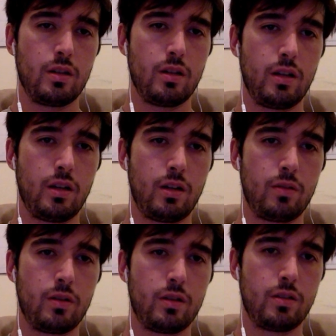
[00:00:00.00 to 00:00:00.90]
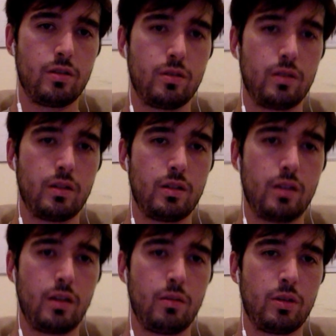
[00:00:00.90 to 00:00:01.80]
and I want to do an
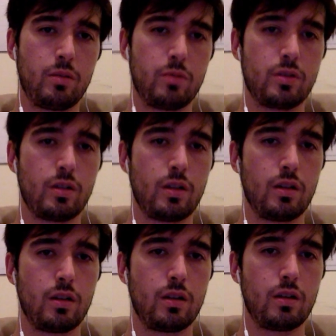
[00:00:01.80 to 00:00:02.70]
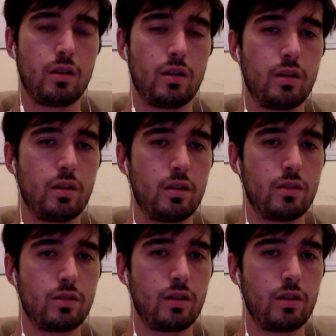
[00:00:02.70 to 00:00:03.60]
npm install
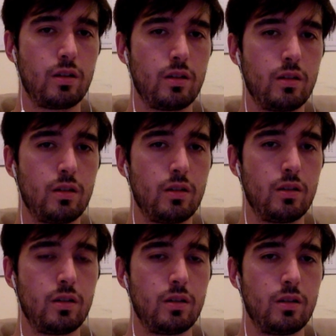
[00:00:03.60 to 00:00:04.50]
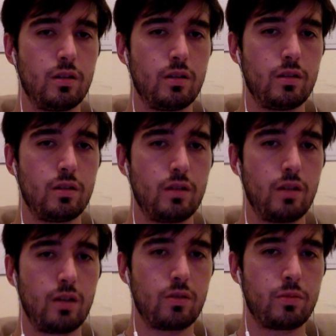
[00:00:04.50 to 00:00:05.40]
install
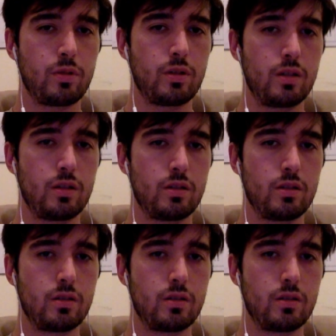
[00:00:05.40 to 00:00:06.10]
output.js.